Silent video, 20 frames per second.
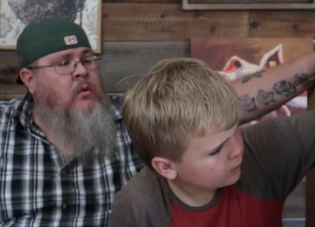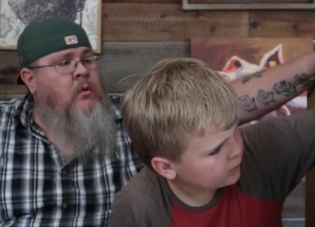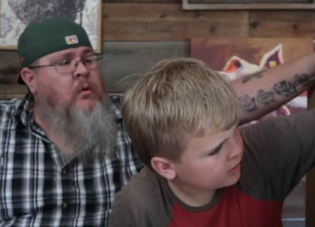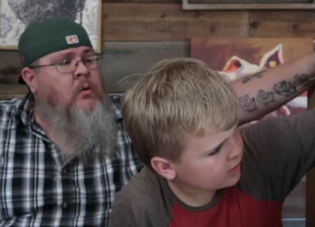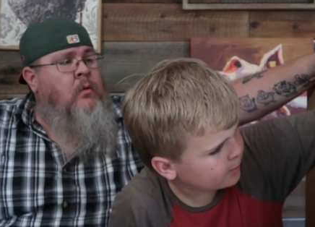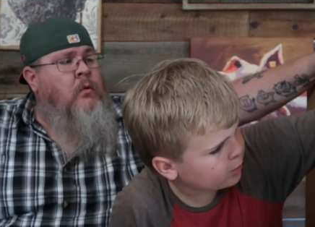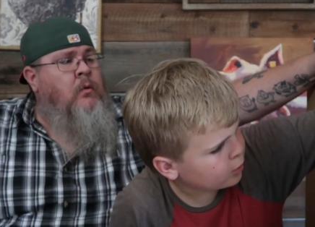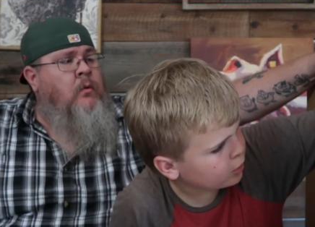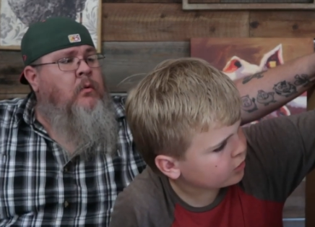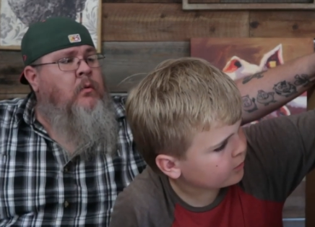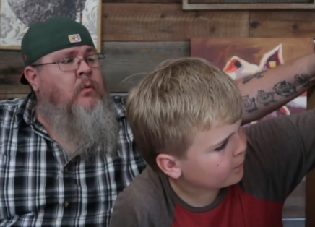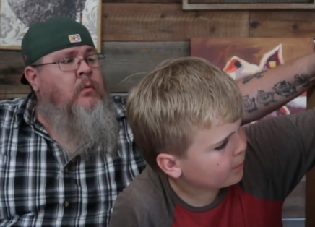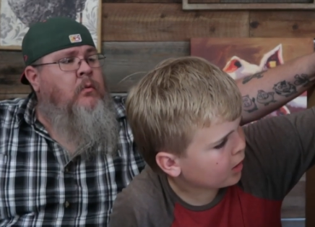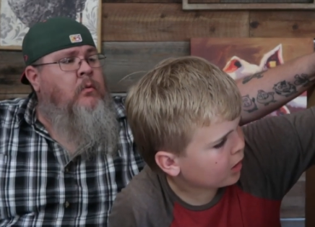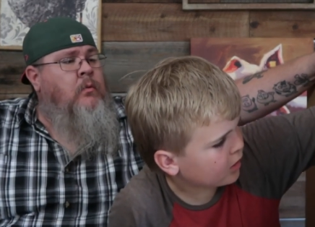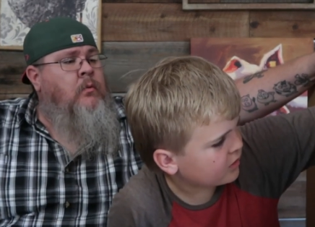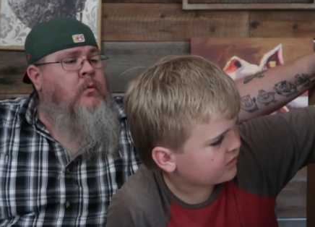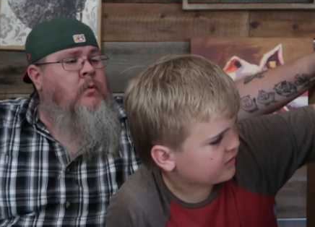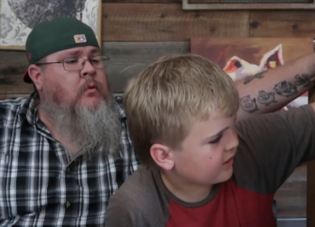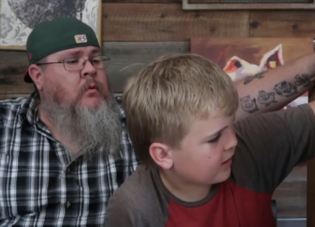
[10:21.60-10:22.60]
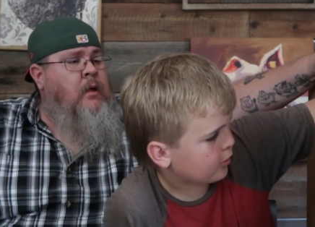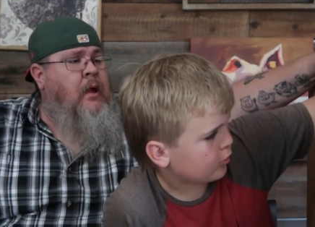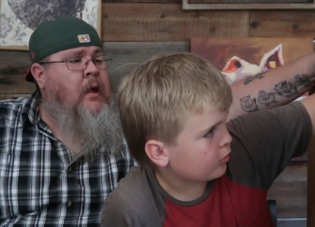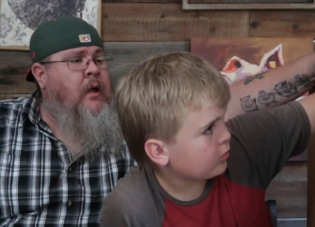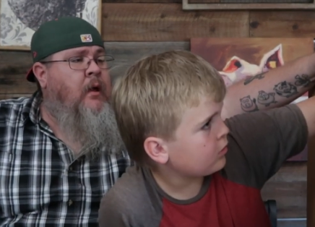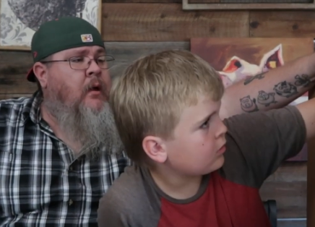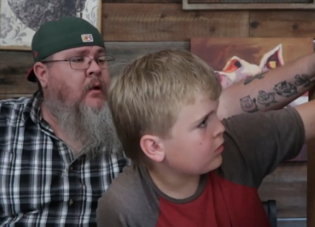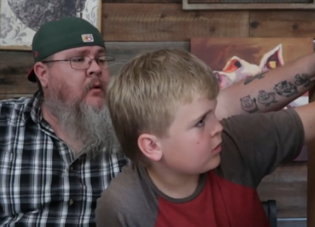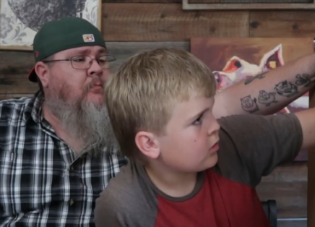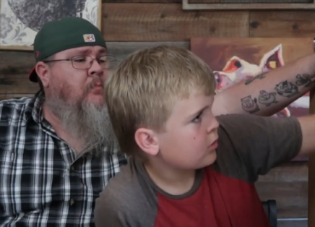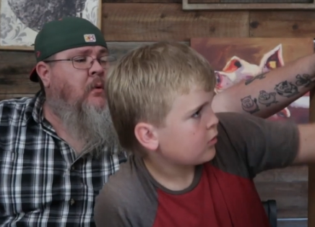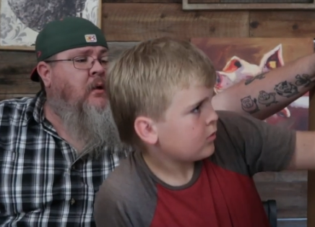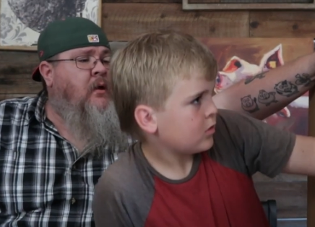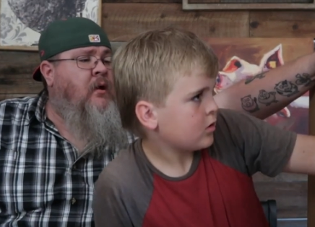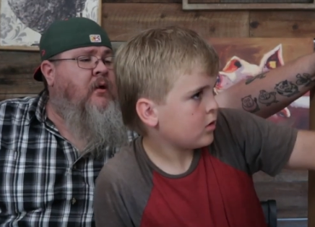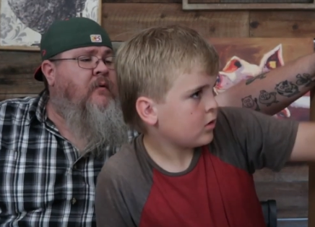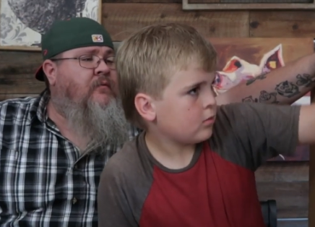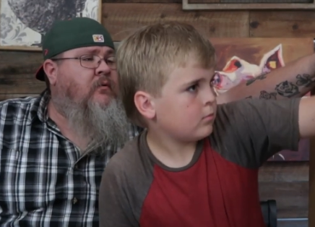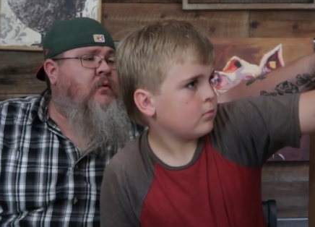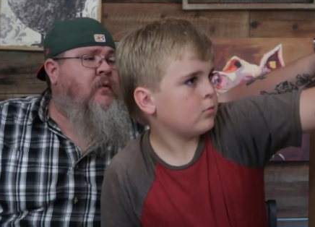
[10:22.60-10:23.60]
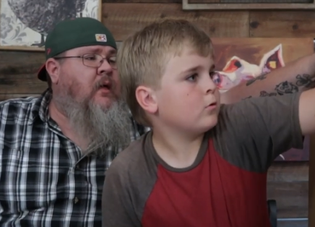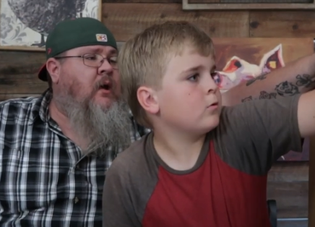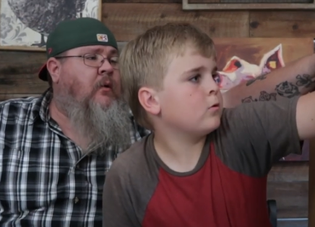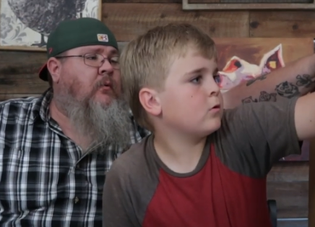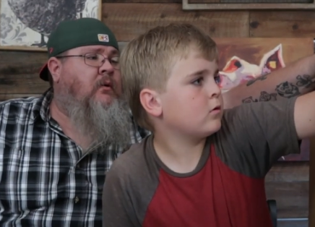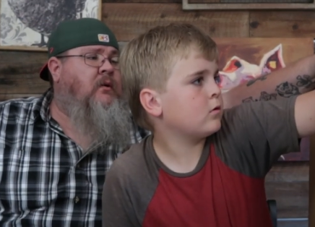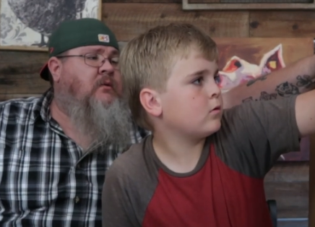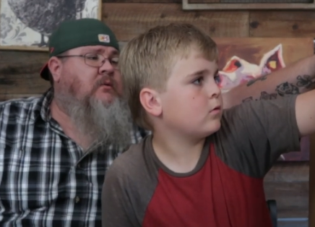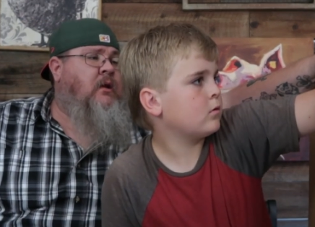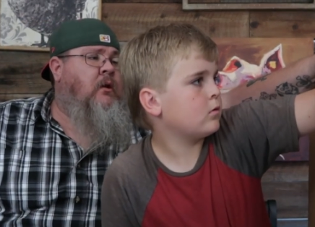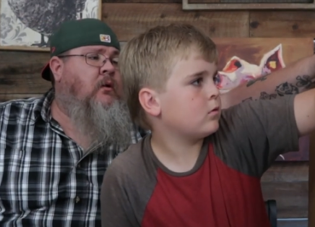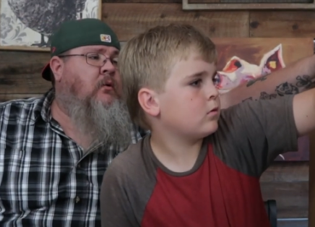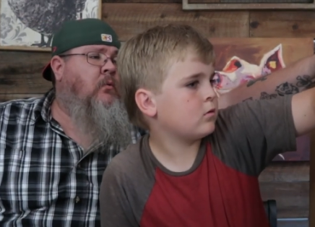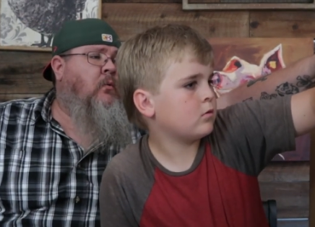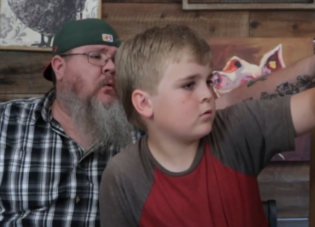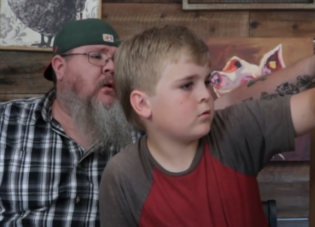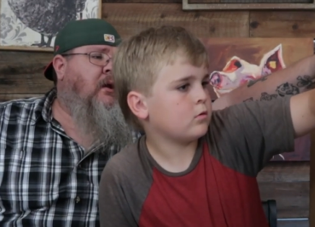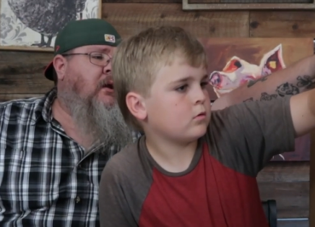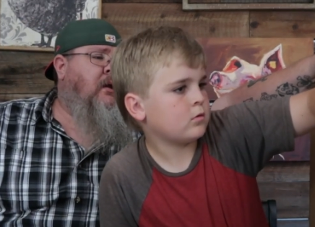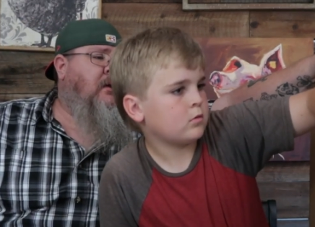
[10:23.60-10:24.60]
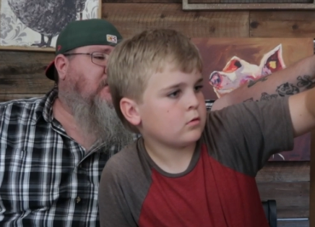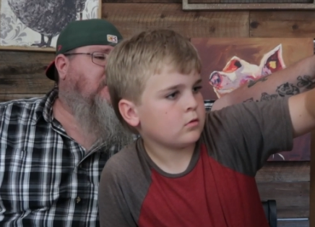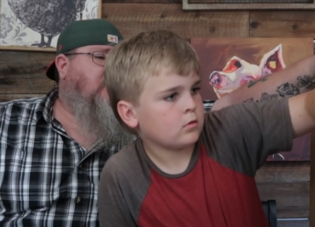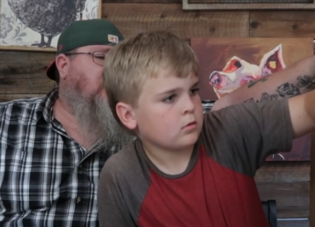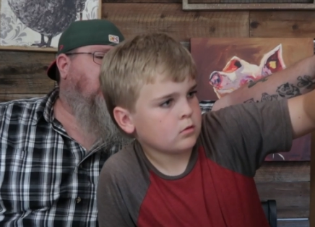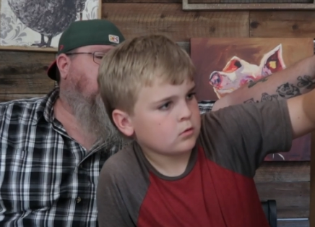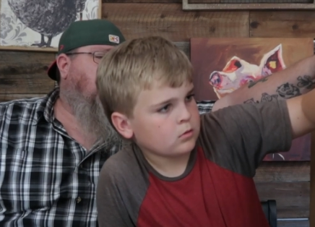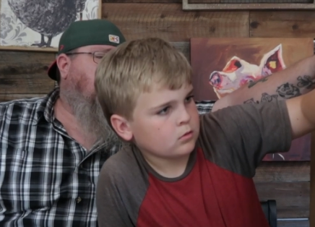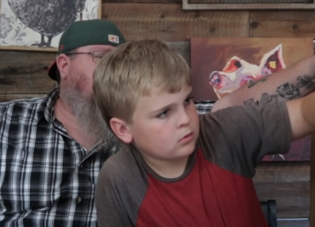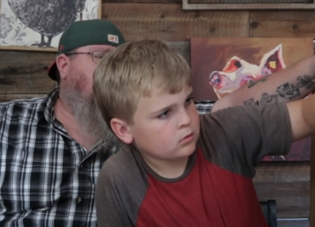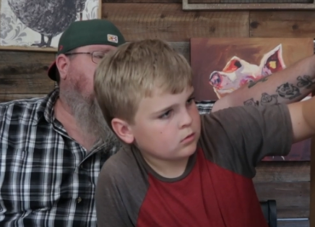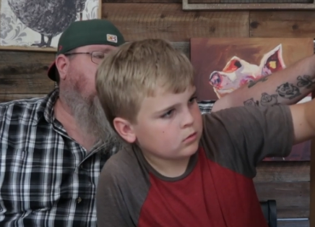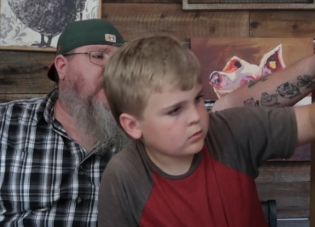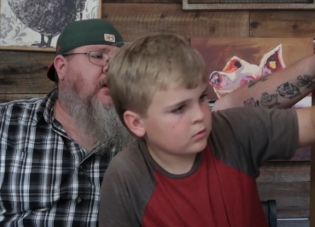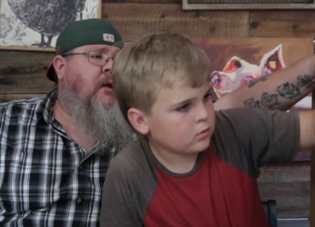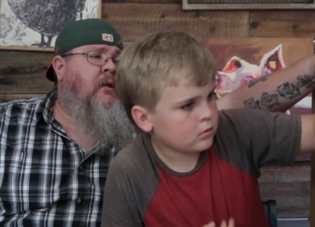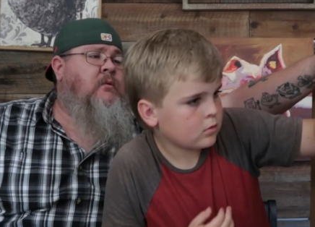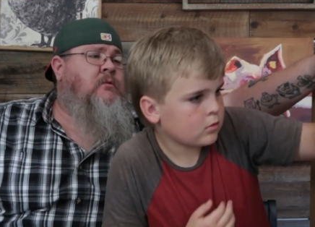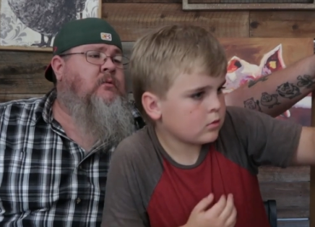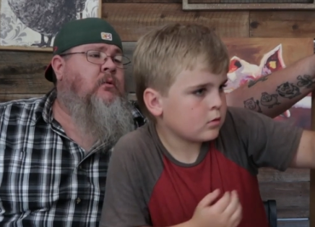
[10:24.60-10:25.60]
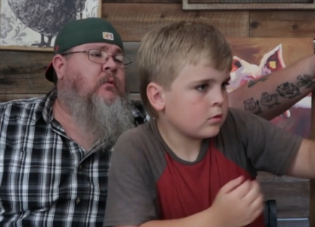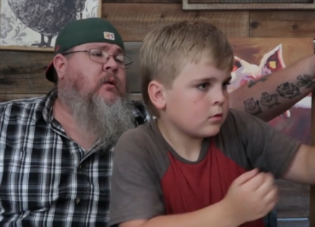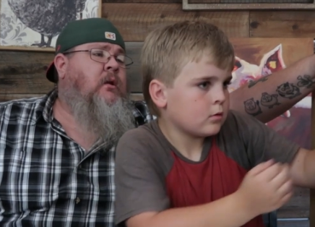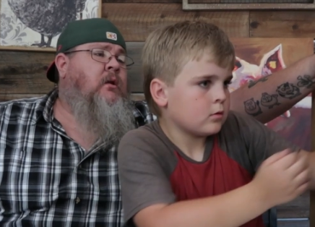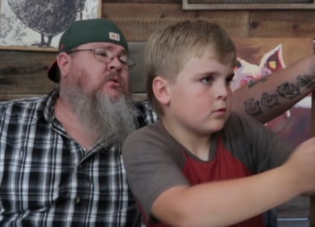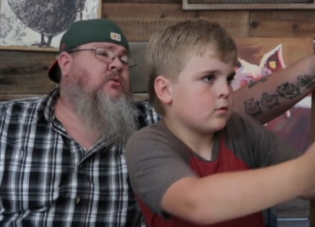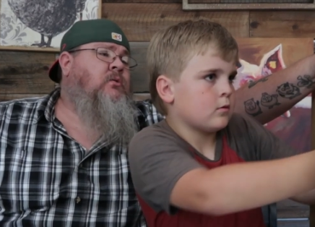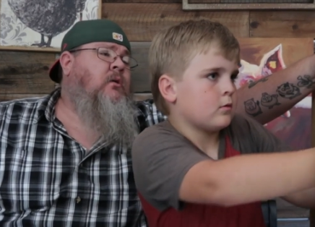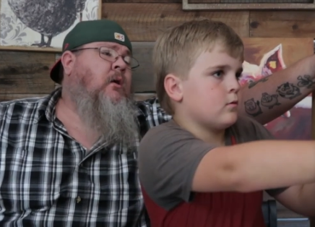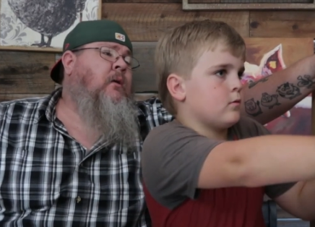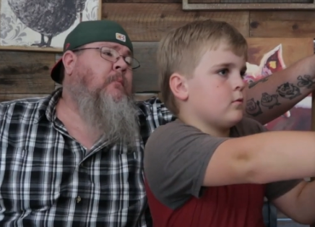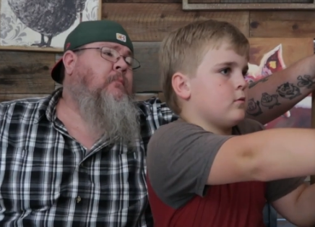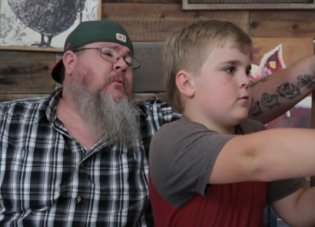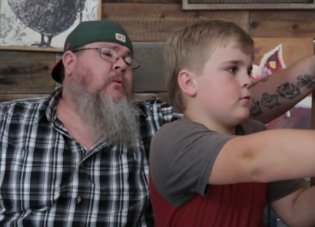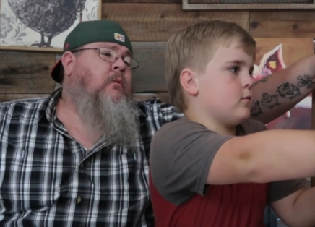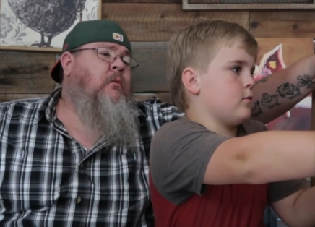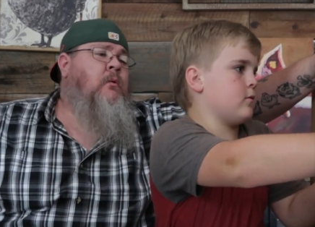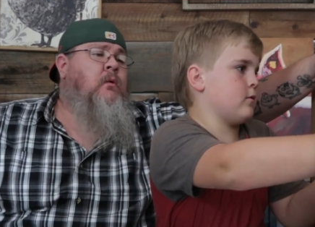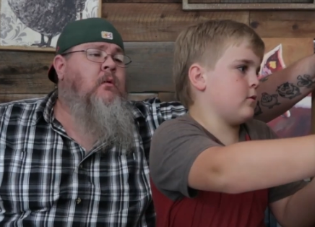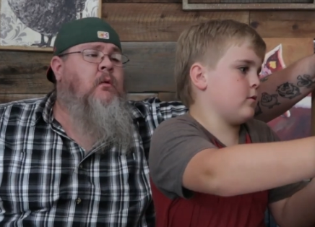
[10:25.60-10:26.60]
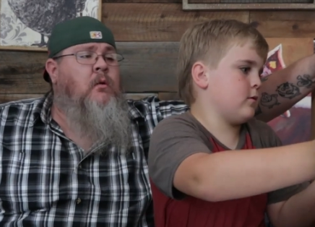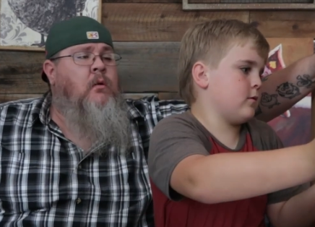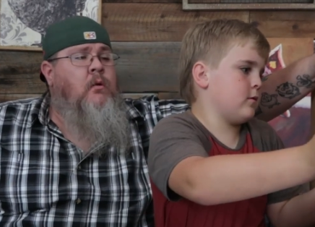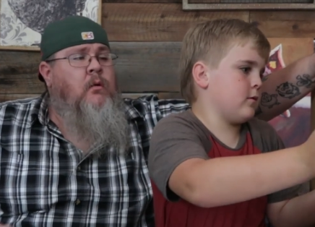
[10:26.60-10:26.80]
Speaker 1: we could pull the box down.
Speaker 2: Yeah, be careful on that one because I don't know what it is. And use two hands. Don't let it drop. If